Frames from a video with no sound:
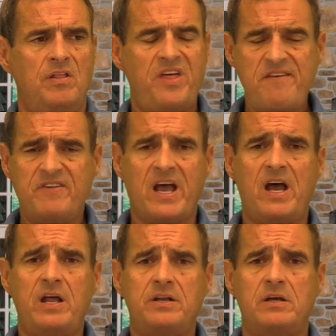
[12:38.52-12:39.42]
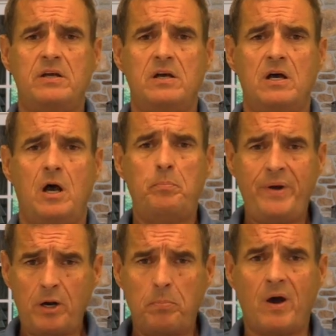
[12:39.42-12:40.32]
they've got a
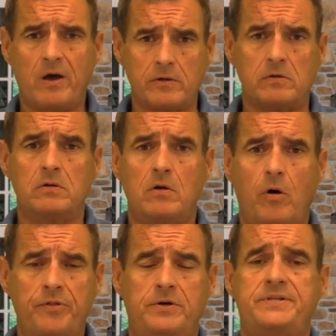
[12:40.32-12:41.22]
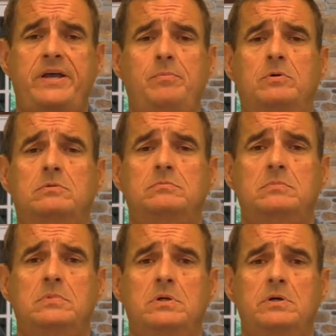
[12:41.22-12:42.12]
beer bottle on their table.
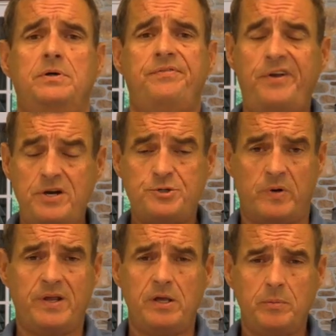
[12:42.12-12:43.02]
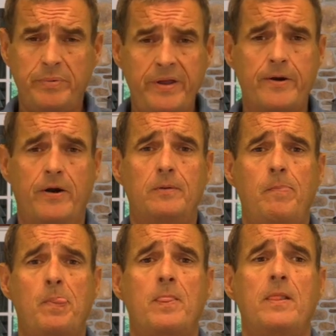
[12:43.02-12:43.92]
They're drinking beer.
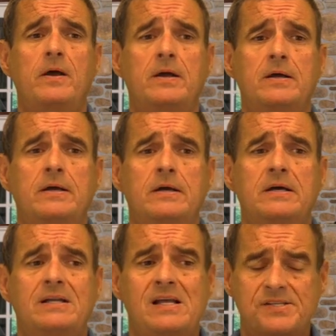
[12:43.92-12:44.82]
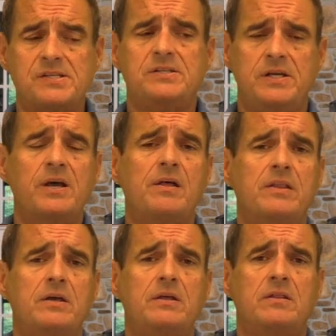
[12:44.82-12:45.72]
And I said, Yeah,
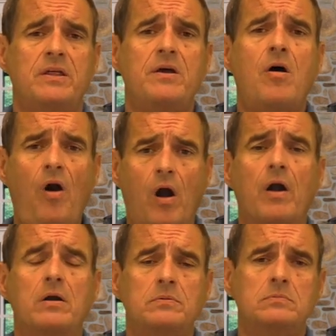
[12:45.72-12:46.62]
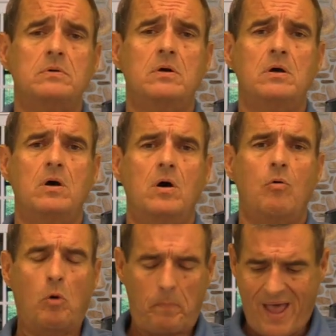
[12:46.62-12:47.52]
they, they are.
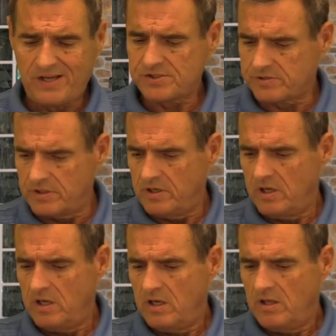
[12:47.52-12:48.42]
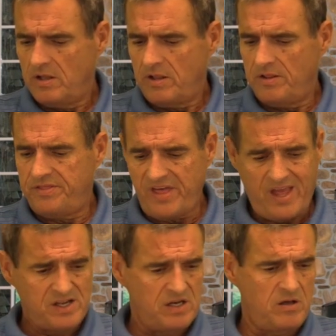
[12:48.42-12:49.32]
Well, Pastor,
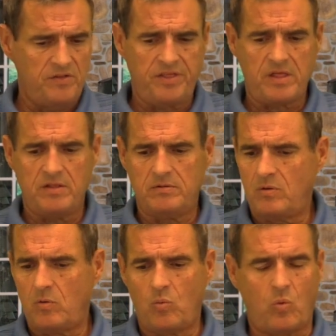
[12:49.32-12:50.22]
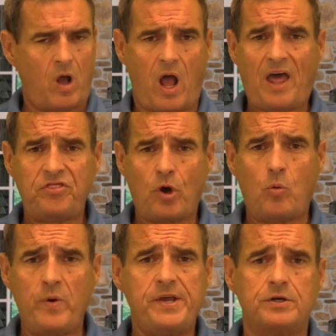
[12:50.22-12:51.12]
that, that I
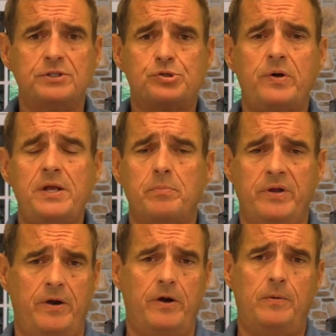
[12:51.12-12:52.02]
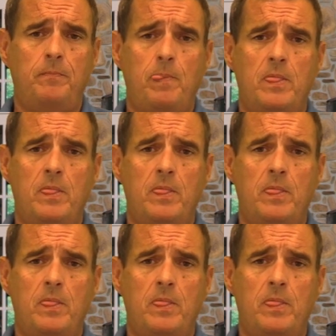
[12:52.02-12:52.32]
thought we couldn't drink beer.